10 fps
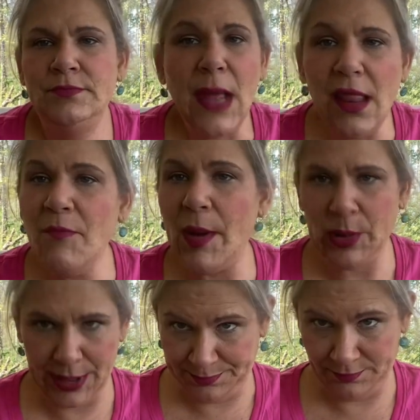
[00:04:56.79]
I love
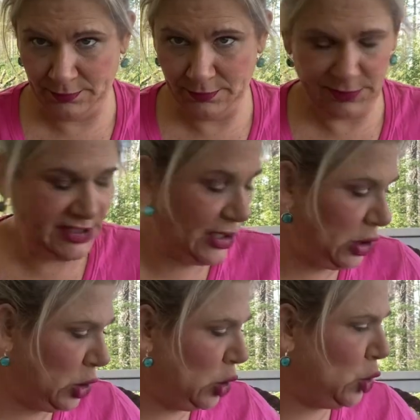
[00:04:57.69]
bubblegum.
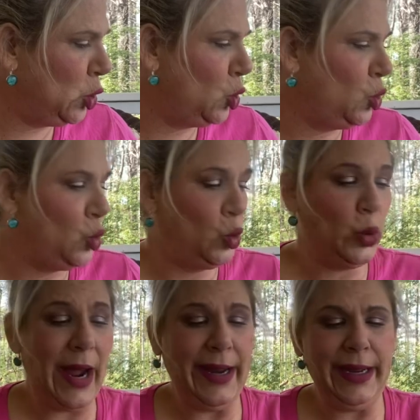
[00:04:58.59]
So
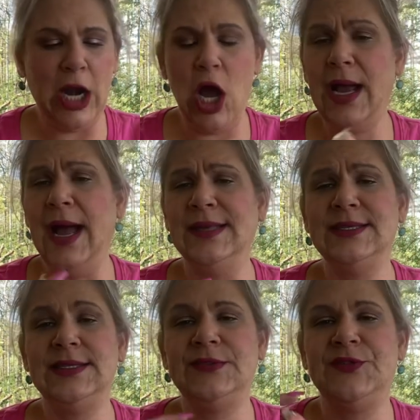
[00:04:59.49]
I get all kinds
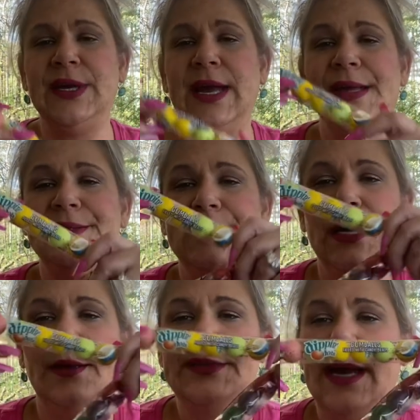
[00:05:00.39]
of different kinds of
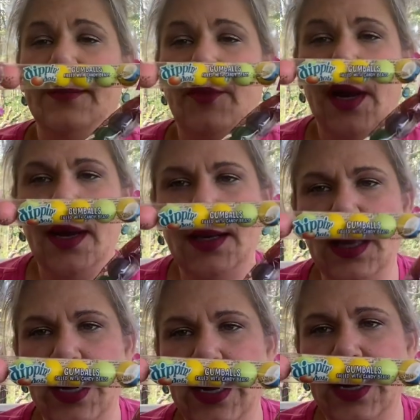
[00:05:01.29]
gums. I'm not gonna
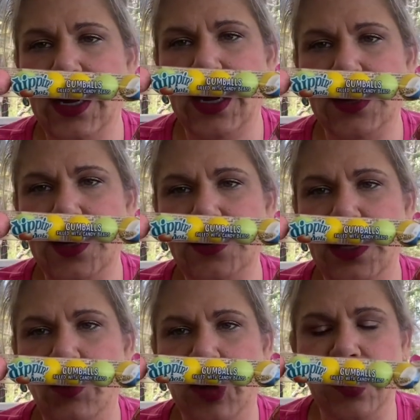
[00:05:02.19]
lie. I get the
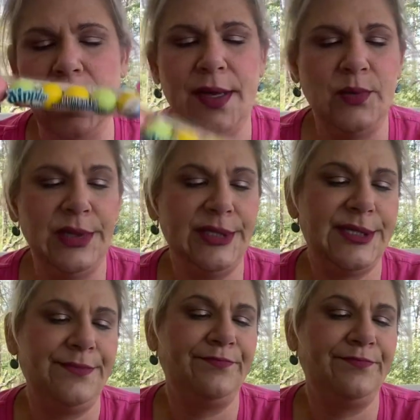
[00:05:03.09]
Dippin' Dot ones.